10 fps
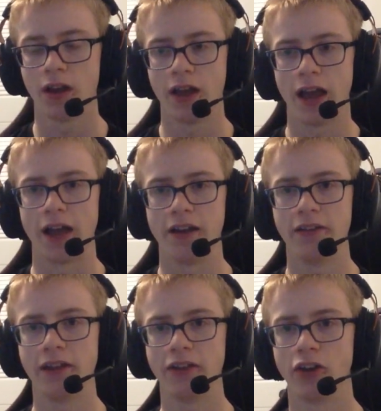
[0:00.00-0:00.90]
And in
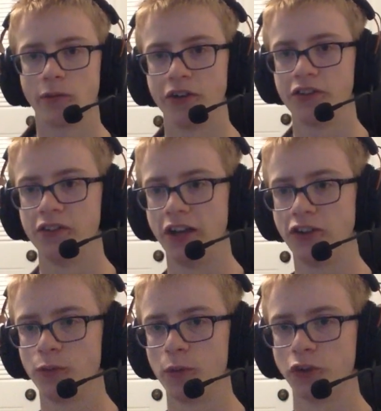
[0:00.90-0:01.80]
that long
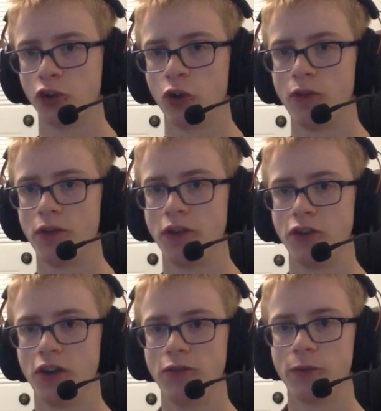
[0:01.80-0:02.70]
presentation, we will show off
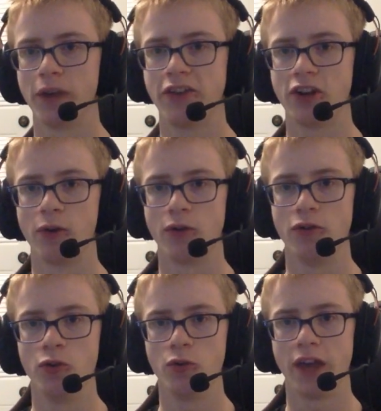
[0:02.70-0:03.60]
information about
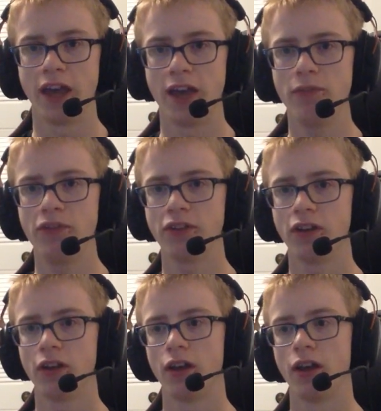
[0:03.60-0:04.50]
new games,
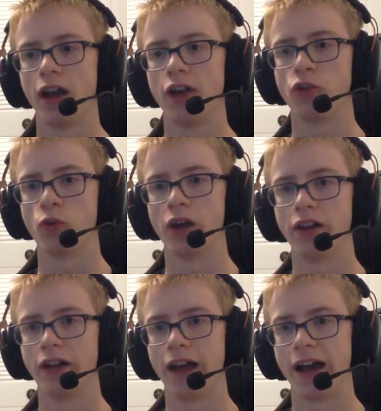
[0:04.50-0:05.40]
as
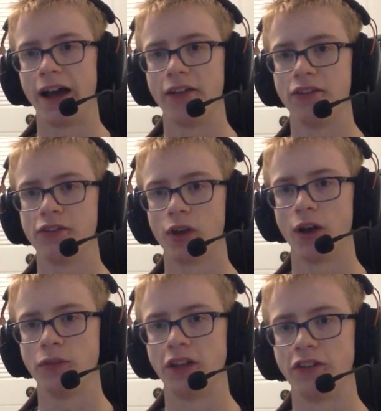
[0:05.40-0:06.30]
well as
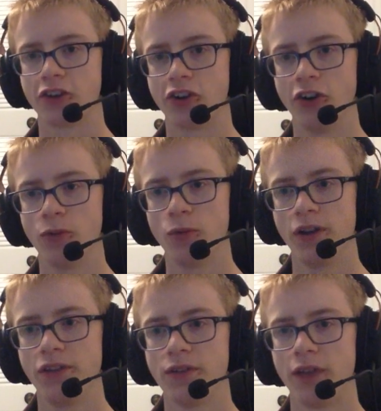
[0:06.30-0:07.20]
updates to current
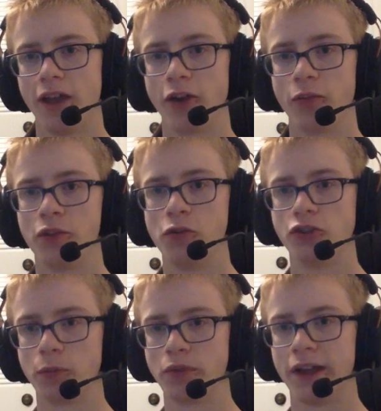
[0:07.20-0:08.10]
ones, and our
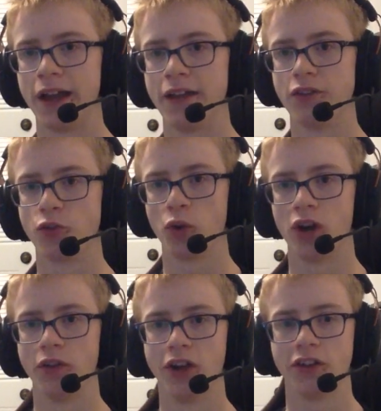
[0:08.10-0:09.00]
future plans as
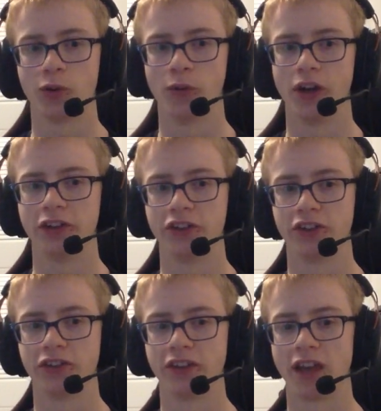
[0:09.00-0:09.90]
well. Not
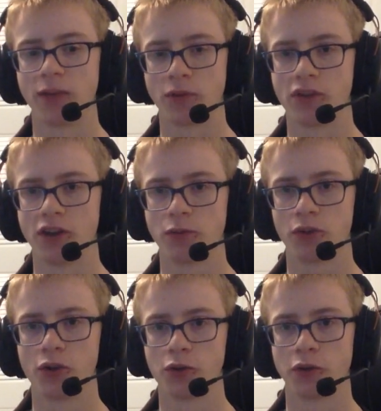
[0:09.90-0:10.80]
just the game themselves, but
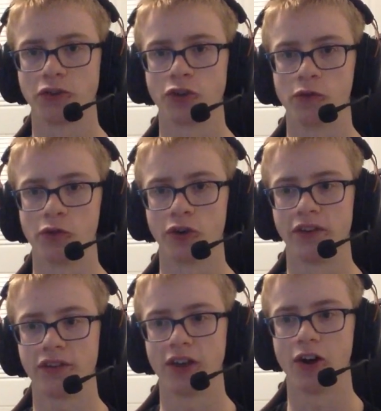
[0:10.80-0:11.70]
also the server
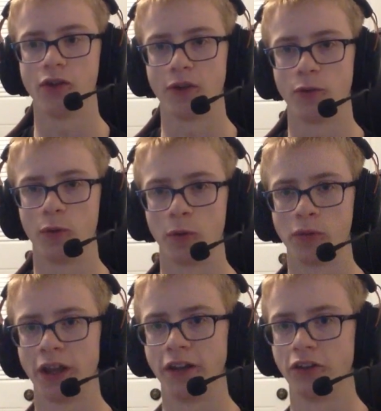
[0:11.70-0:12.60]
itself, and what we're
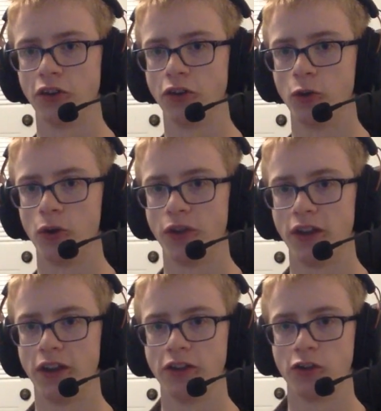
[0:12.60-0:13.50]
planning to do with it
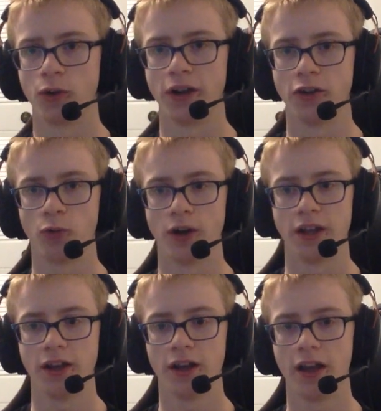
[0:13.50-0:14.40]
into
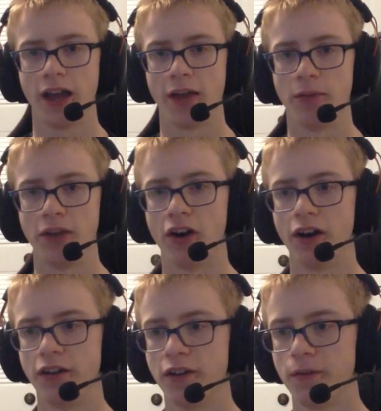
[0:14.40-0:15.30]
2020 and beyond.